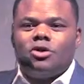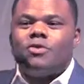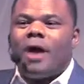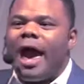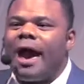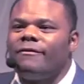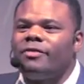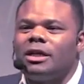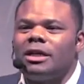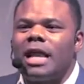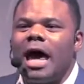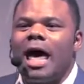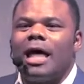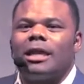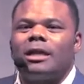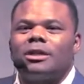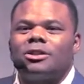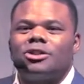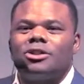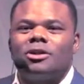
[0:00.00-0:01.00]
You have the
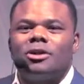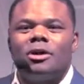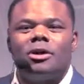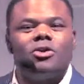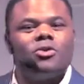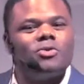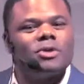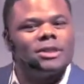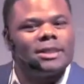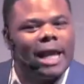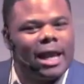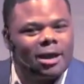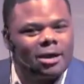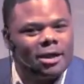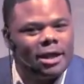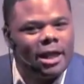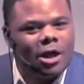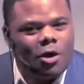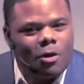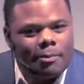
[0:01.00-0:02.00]
knowledge. Who is that
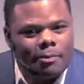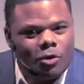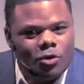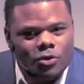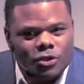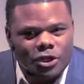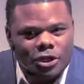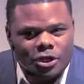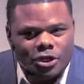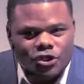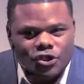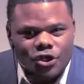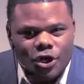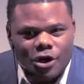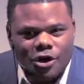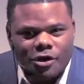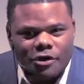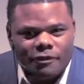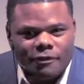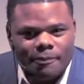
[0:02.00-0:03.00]
gonna help? Who's it gonna
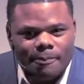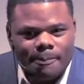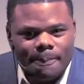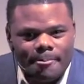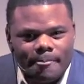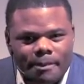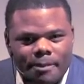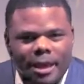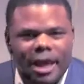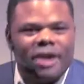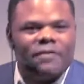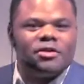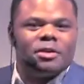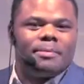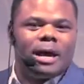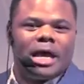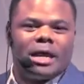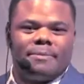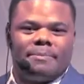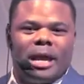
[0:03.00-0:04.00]
serve?
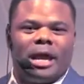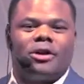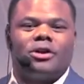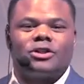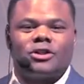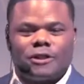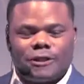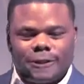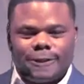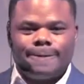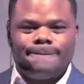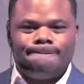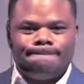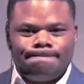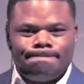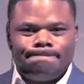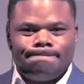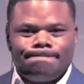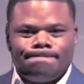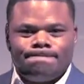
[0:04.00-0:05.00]
Everybody
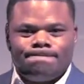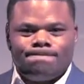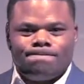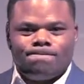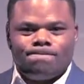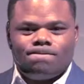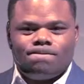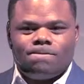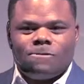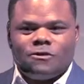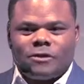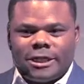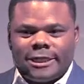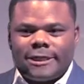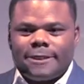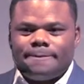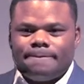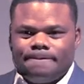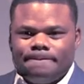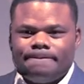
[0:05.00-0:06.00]
perishes,
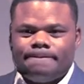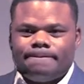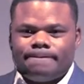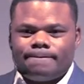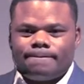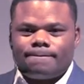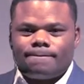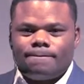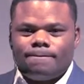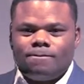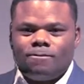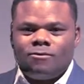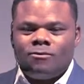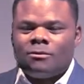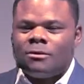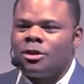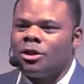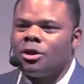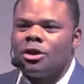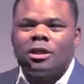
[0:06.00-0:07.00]
right?
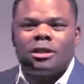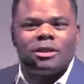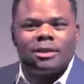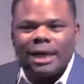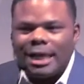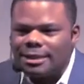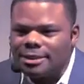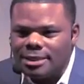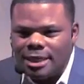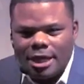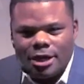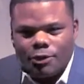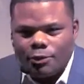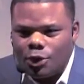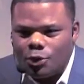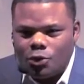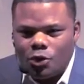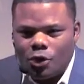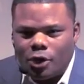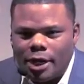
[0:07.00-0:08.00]
That's not a
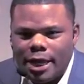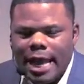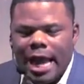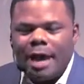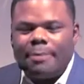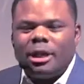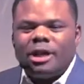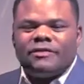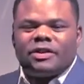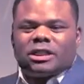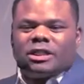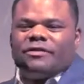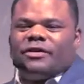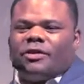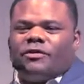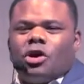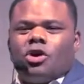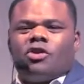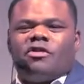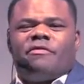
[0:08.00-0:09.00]
reward. How many of us
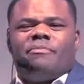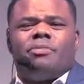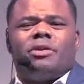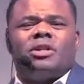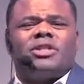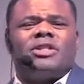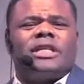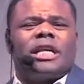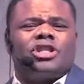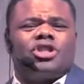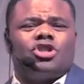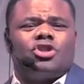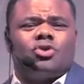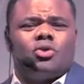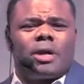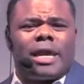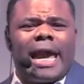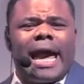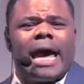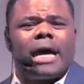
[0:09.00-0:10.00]
have ever heard of processional